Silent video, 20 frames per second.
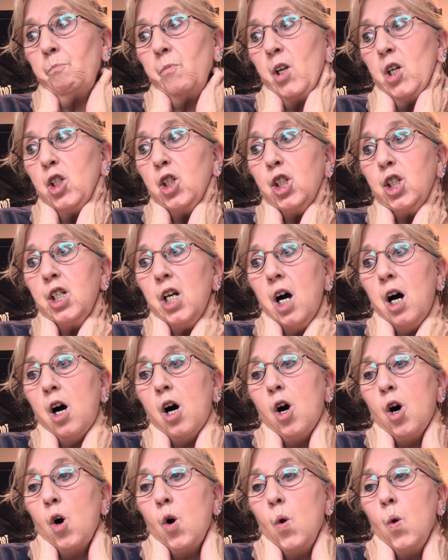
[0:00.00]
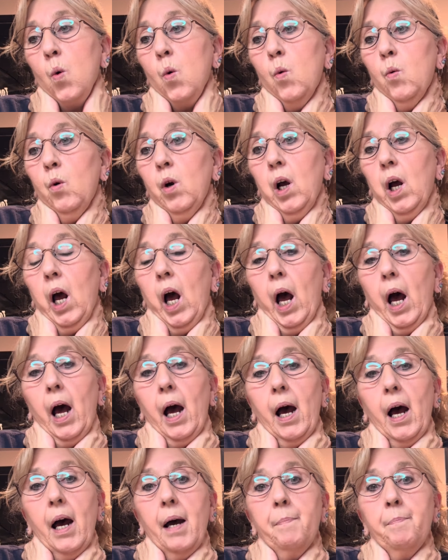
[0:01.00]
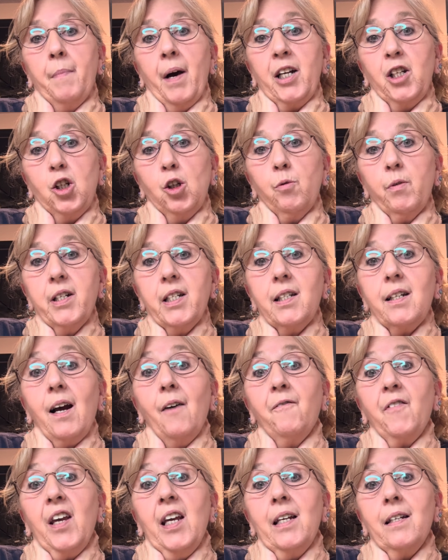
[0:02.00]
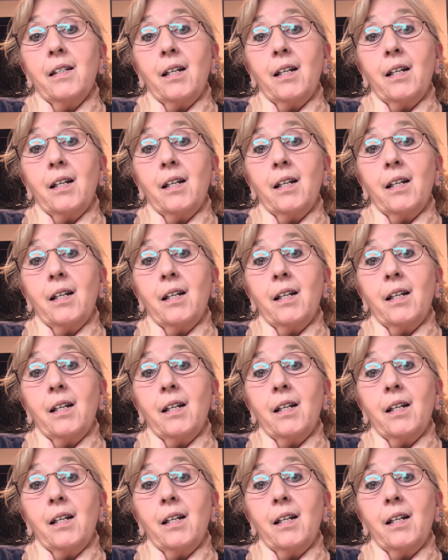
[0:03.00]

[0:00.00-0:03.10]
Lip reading: So my jewelry stuff is